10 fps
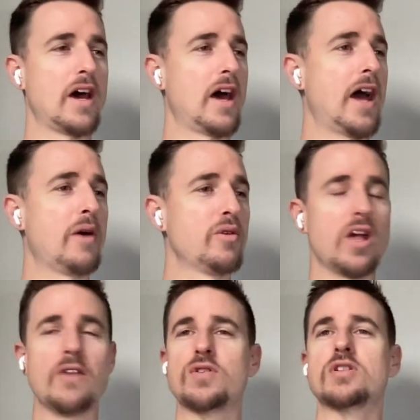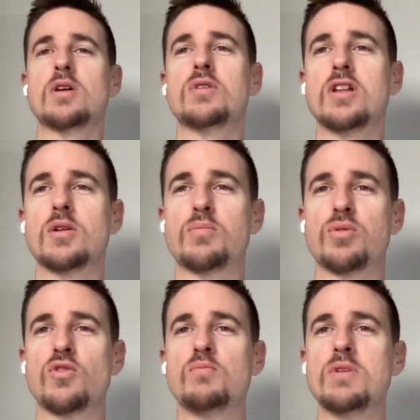I would love for somebody to
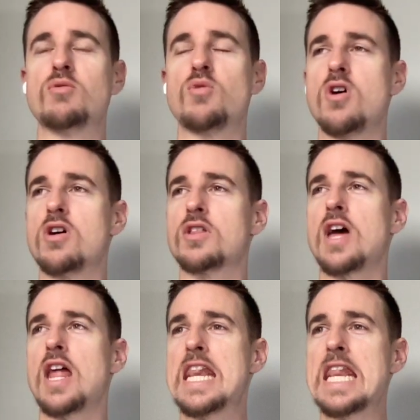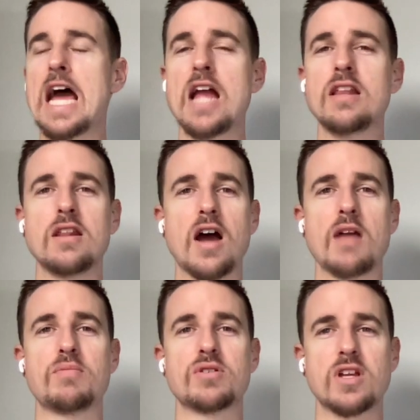prove me wrong that
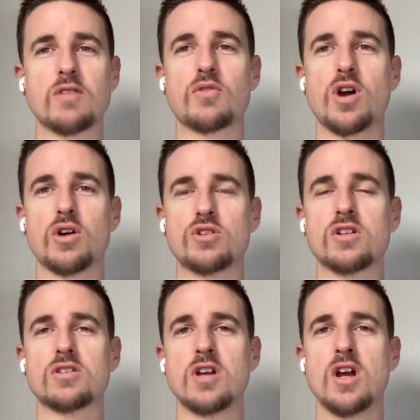99% of coaches